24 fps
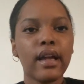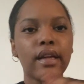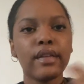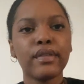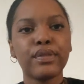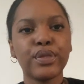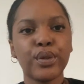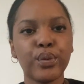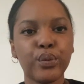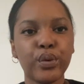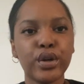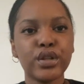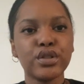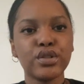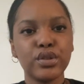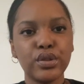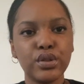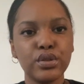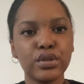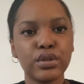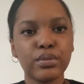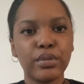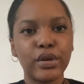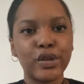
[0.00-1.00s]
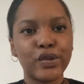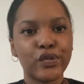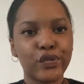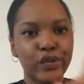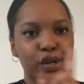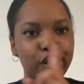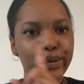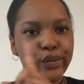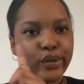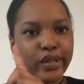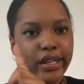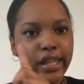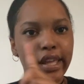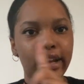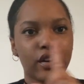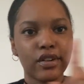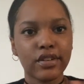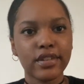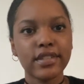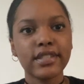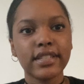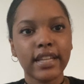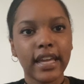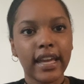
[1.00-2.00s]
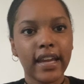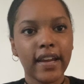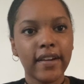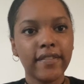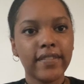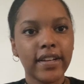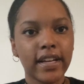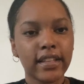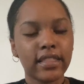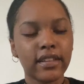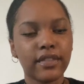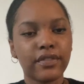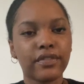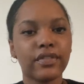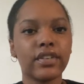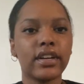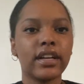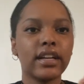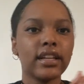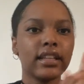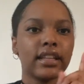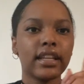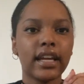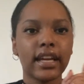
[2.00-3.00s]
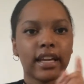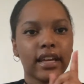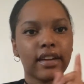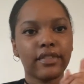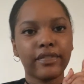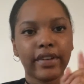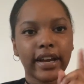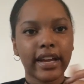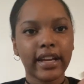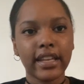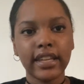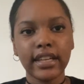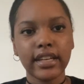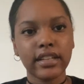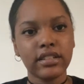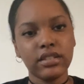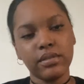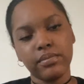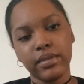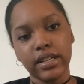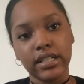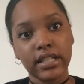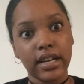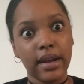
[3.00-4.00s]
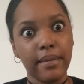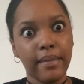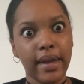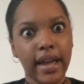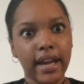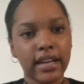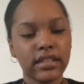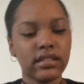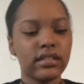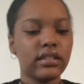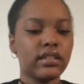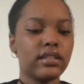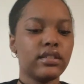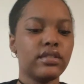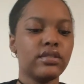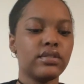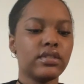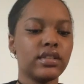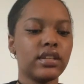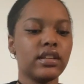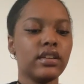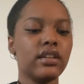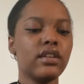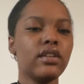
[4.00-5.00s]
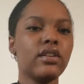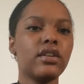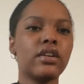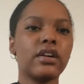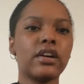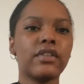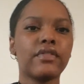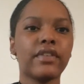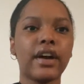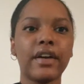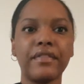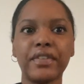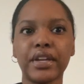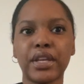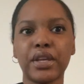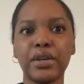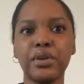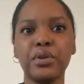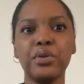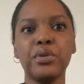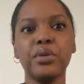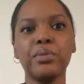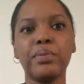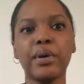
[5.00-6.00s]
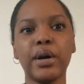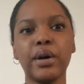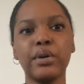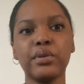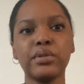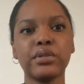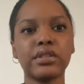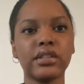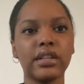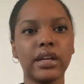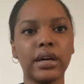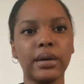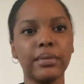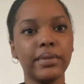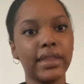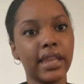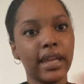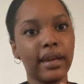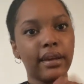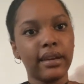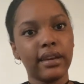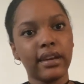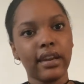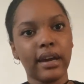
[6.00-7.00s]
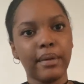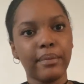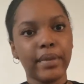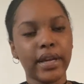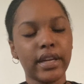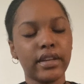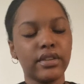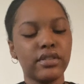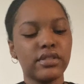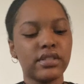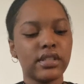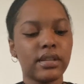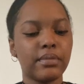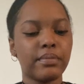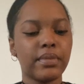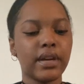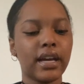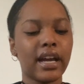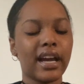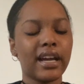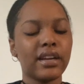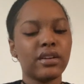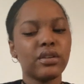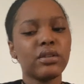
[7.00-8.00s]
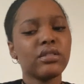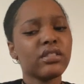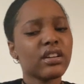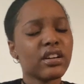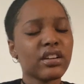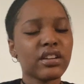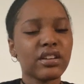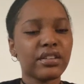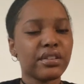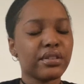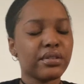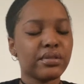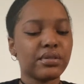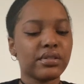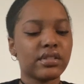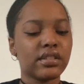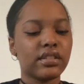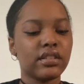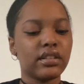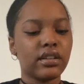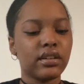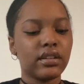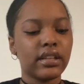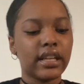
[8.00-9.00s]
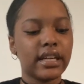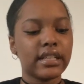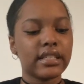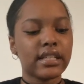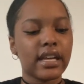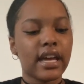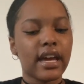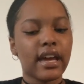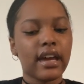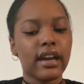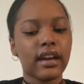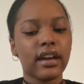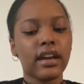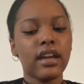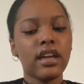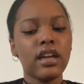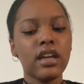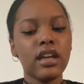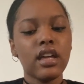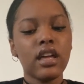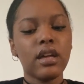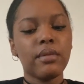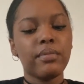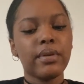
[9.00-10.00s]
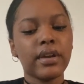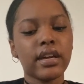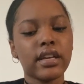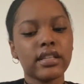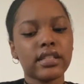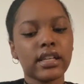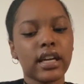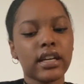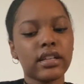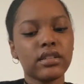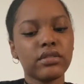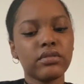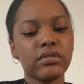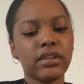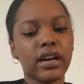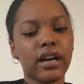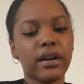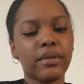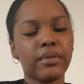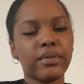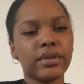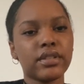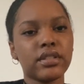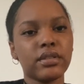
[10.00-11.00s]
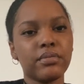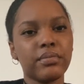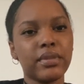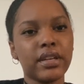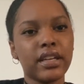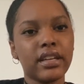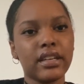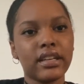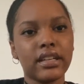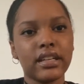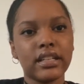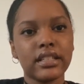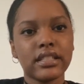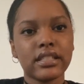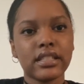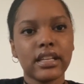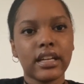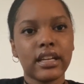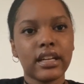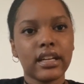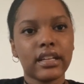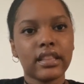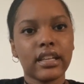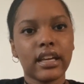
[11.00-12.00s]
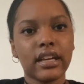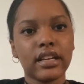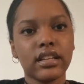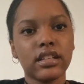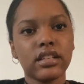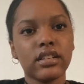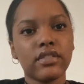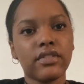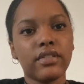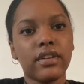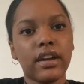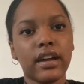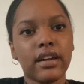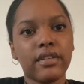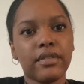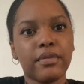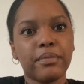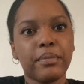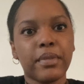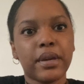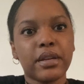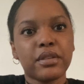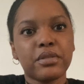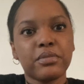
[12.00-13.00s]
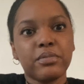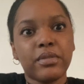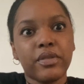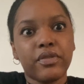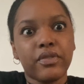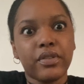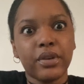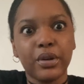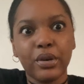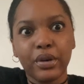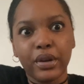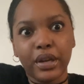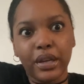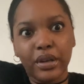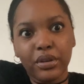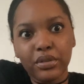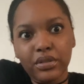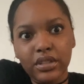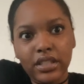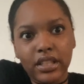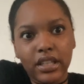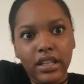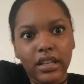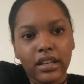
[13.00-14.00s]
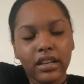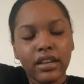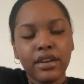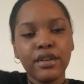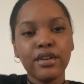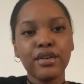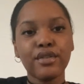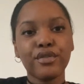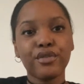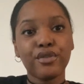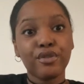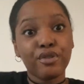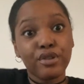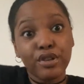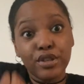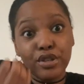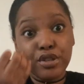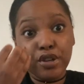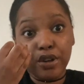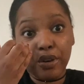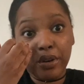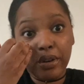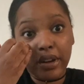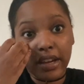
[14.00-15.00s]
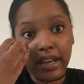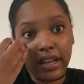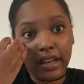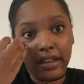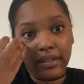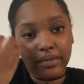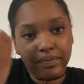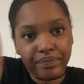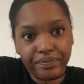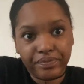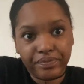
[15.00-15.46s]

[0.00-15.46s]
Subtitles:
the ones you use most frequently are saved at the front, like if I click too much I may accidentally use it, or if I have a queued post up, then I may use it. But I no longer use the Doelet tag because I do not want to be in an aesthetic that makes me feel guilty for enjoying